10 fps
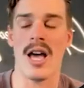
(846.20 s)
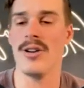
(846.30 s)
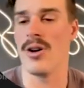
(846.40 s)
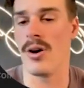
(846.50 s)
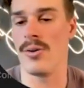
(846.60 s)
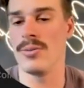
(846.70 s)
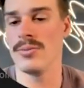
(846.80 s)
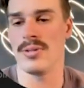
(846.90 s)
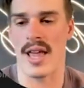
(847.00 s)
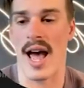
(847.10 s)
know
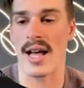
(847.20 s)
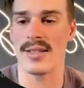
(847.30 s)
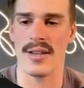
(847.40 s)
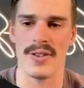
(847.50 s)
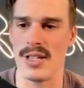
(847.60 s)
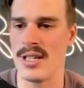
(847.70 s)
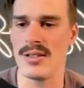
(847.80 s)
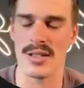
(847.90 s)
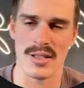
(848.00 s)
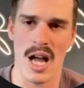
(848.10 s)
that if a lead
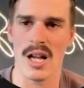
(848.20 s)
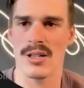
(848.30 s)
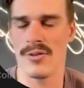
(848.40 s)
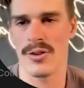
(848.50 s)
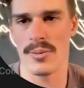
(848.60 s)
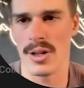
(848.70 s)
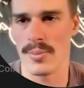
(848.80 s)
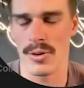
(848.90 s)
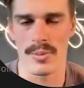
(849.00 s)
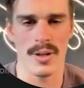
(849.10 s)
does not confirm their
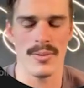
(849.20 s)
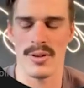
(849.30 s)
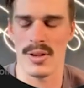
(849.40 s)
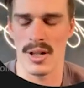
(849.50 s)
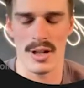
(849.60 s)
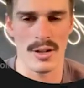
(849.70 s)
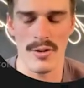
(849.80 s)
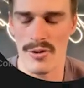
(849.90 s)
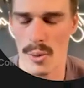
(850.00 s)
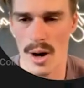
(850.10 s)
appointment within
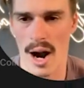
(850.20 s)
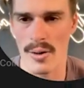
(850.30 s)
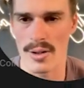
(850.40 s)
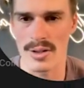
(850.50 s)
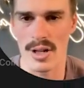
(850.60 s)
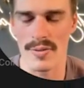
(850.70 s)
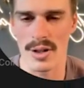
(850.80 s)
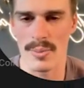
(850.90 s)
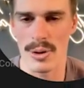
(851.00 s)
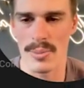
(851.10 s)
4 hours of
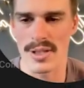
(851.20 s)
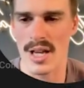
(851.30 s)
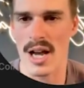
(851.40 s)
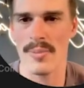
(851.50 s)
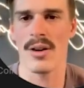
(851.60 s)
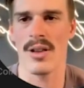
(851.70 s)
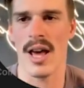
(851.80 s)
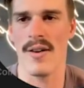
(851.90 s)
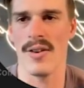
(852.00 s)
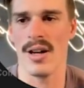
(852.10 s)
their appointment time, they
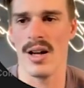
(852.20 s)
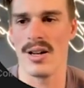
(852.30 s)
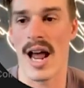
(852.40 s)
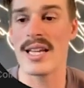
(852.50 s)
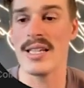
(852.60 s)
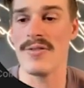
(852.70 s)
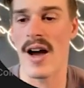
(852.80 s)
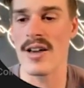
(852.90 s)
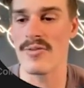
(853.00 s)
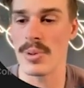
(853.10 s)
have a
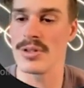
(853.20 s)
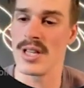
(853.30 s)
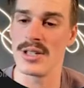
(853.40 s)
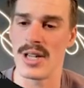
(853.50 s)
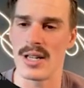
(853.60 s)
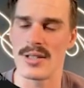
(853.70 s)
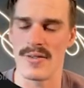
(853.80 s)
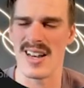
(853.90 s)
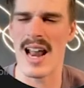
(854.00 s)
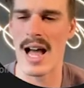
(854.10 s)
95% chance
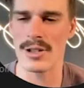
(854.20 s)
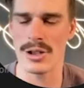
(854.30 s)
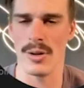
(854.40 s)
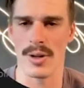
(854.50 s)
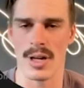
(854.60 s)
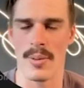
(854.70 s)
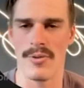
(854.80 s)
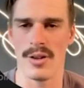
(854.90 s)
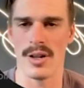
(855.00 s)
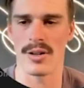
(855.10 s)
of not showing up
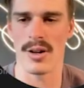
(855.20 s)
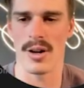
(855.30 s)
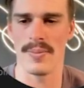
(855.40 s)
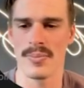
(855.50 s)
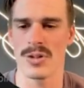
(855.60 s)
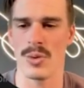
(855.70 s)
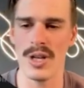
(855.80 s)
for their call. So we